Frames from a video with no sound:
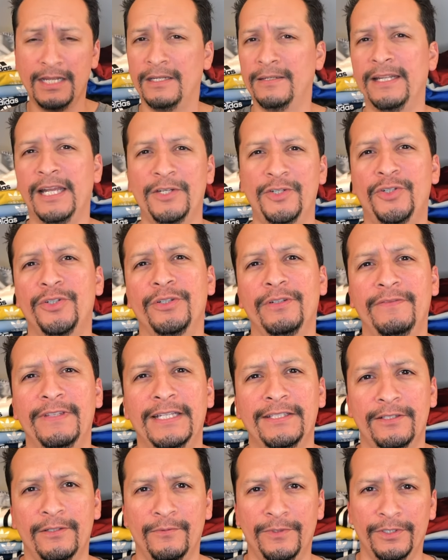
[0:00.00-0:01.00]
Not sure if
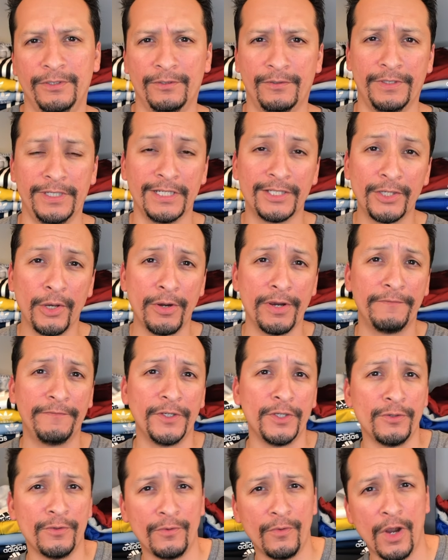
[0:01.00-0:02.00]
that's a real green. So if
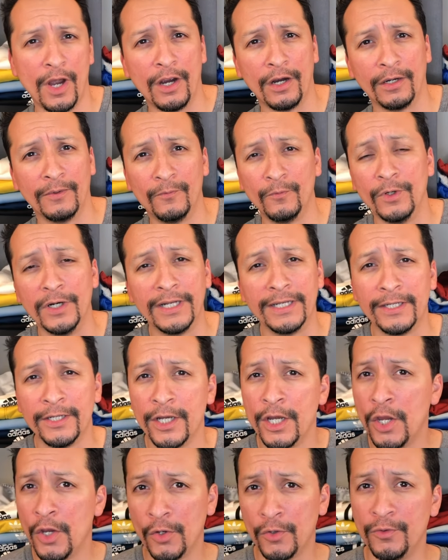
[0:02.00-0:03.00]
you are one
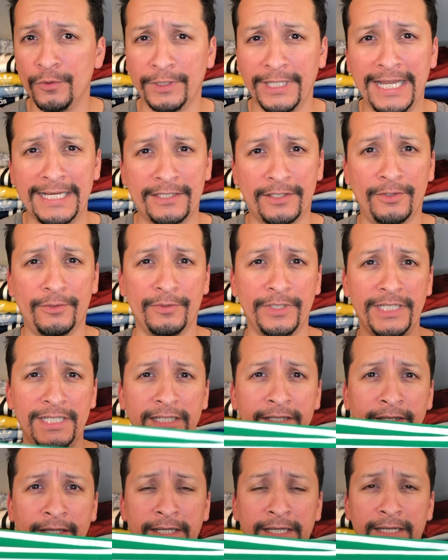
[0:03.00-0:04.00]
who likes
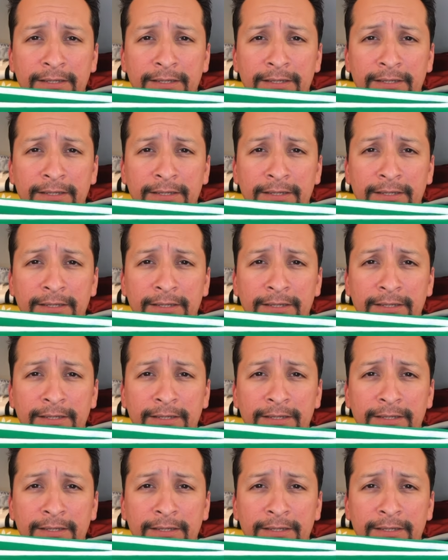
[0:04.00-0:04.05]
green,